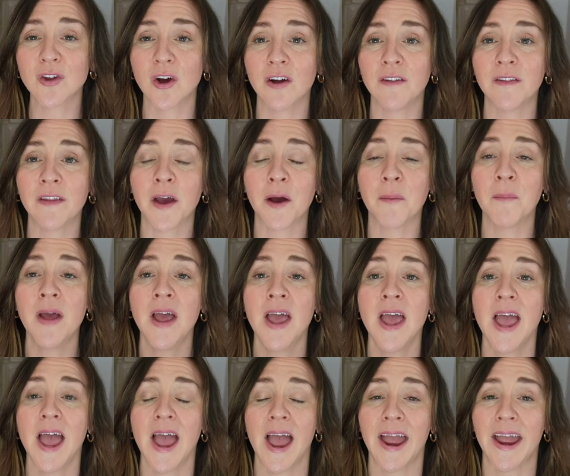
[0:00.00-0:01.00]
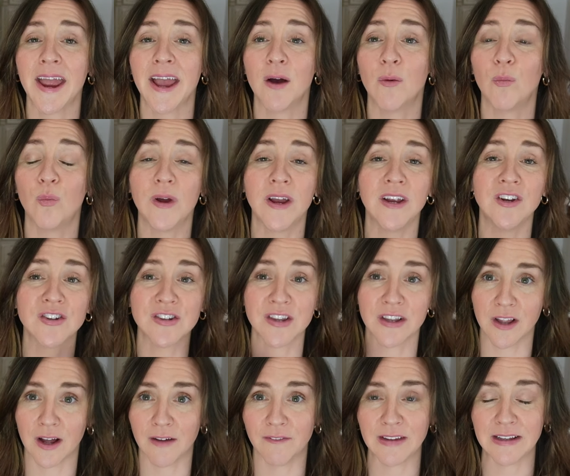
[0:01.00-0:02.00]
on them and we just
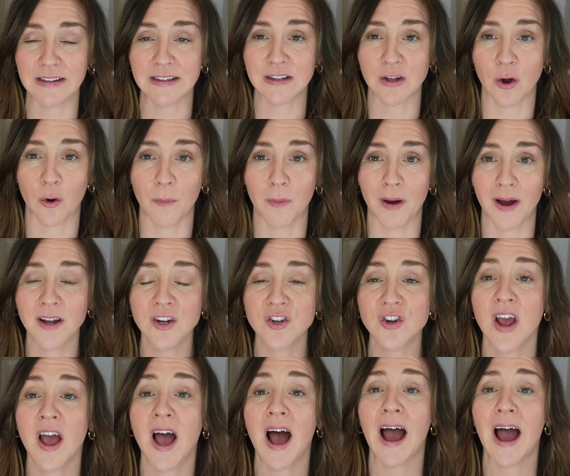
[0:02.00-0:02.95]
love these so much.